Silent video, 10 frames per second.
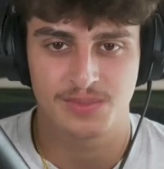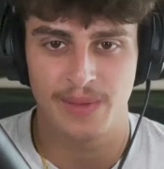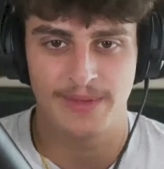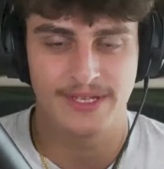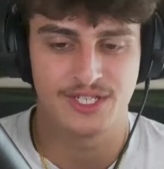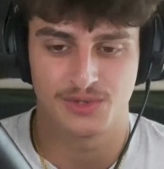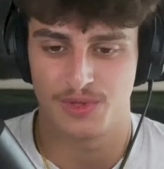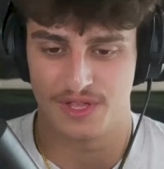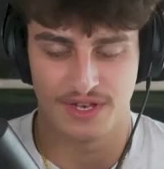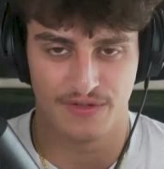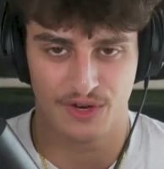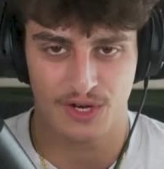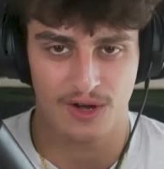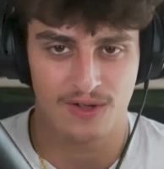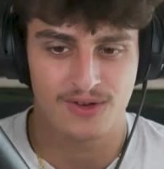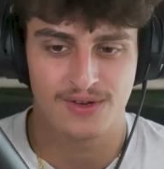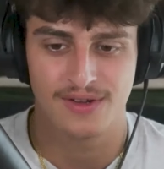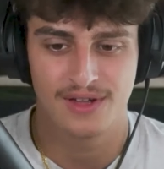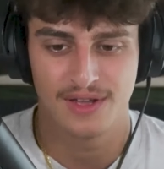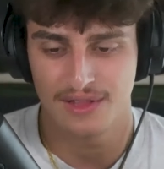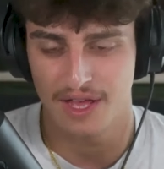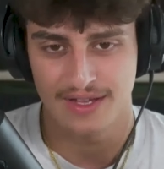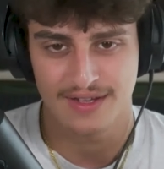maybe just with a different color. Like